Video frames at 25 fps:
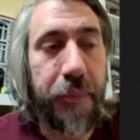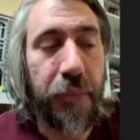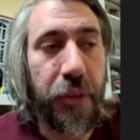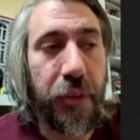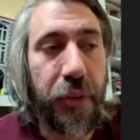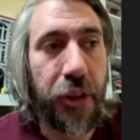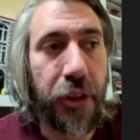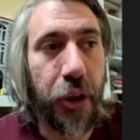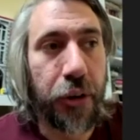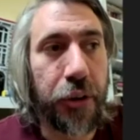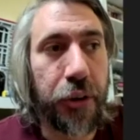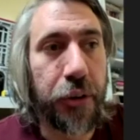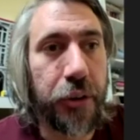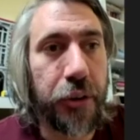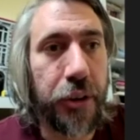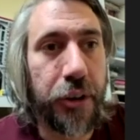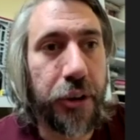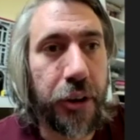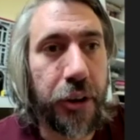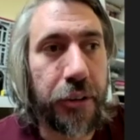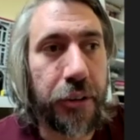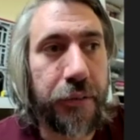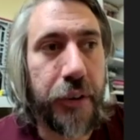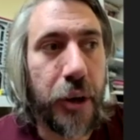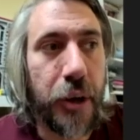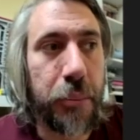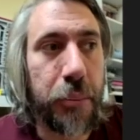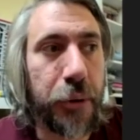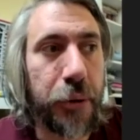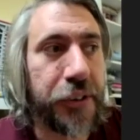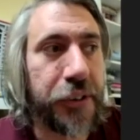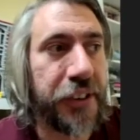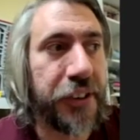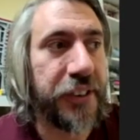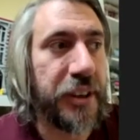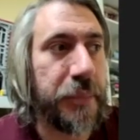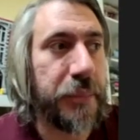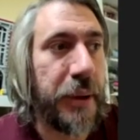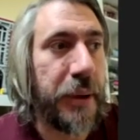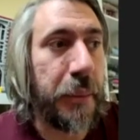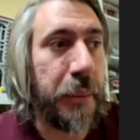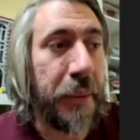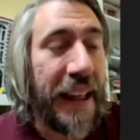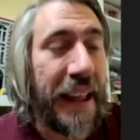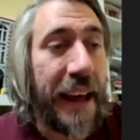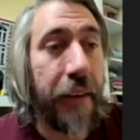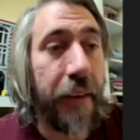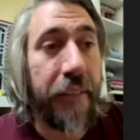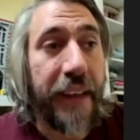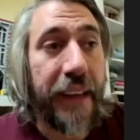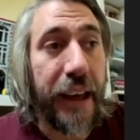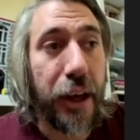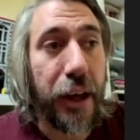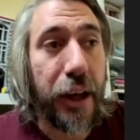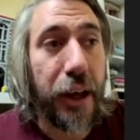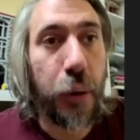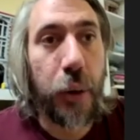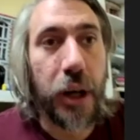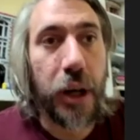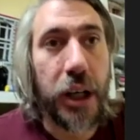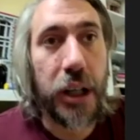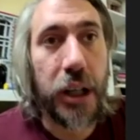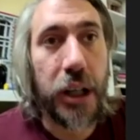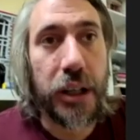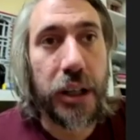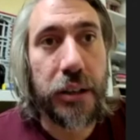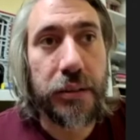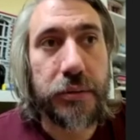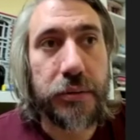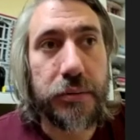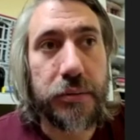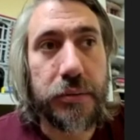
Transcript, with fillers: non non-verbal autistic people out there who are